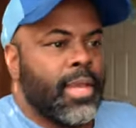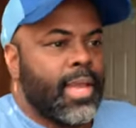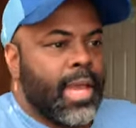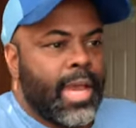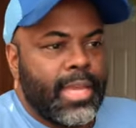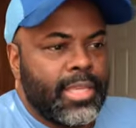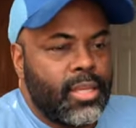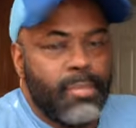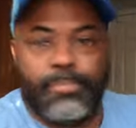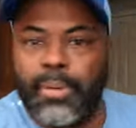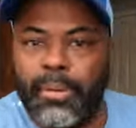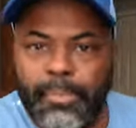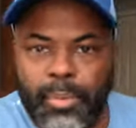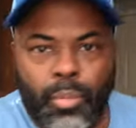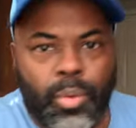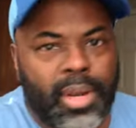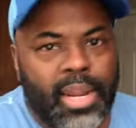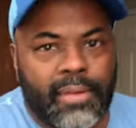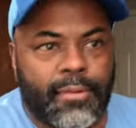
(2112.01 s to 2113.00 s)
Hey, you boom,
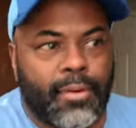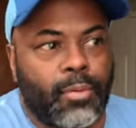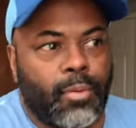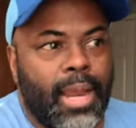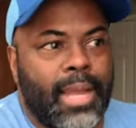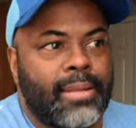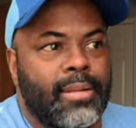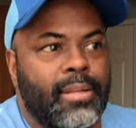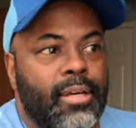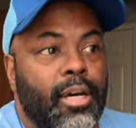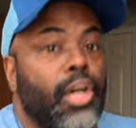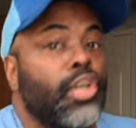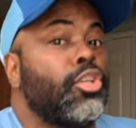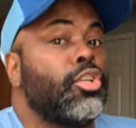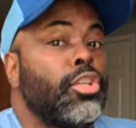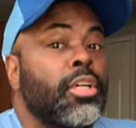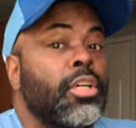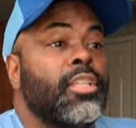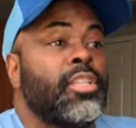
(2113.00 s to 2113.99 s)
whatever, right? A
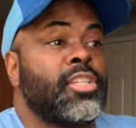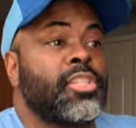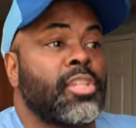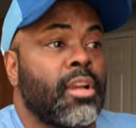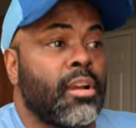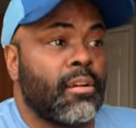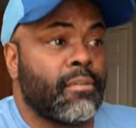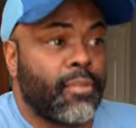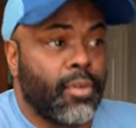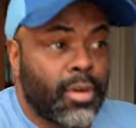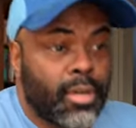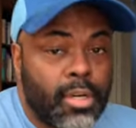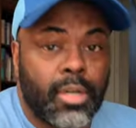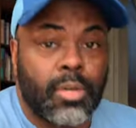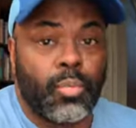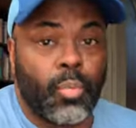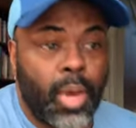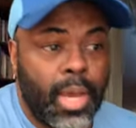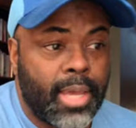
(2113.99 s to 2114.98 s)
good server, a
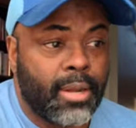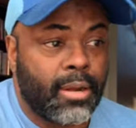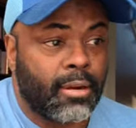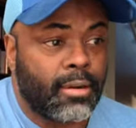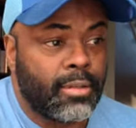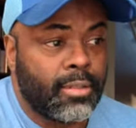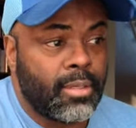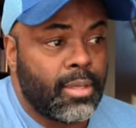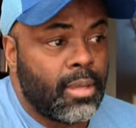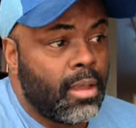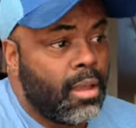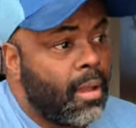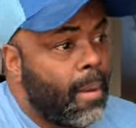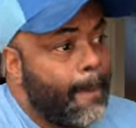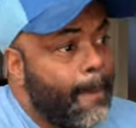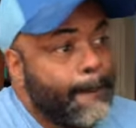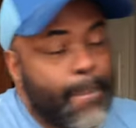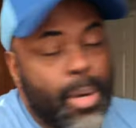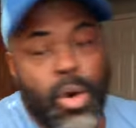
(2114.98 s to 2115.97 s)
good waiter,
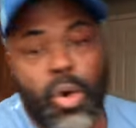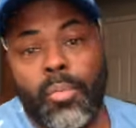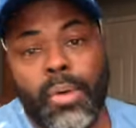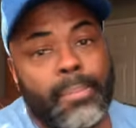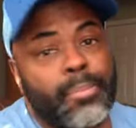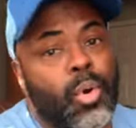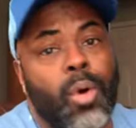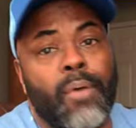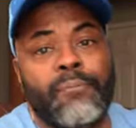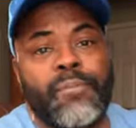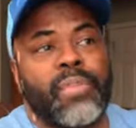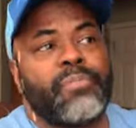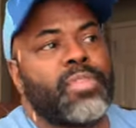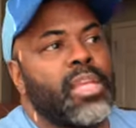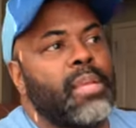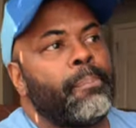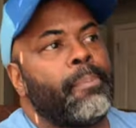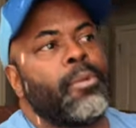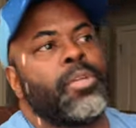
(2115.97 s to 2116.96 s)
boom, I'm going
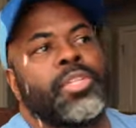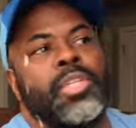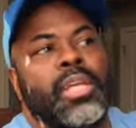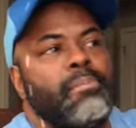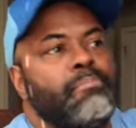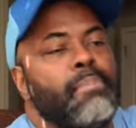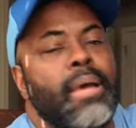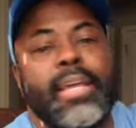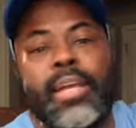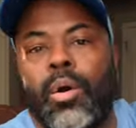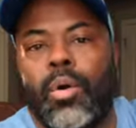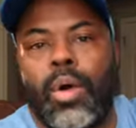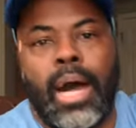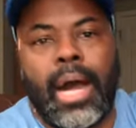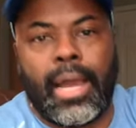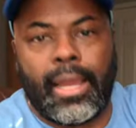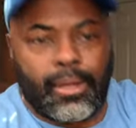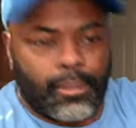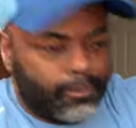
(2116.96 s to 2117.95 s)
15%, may go
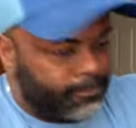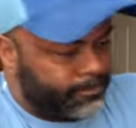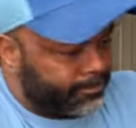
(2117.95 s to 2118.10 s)
higher.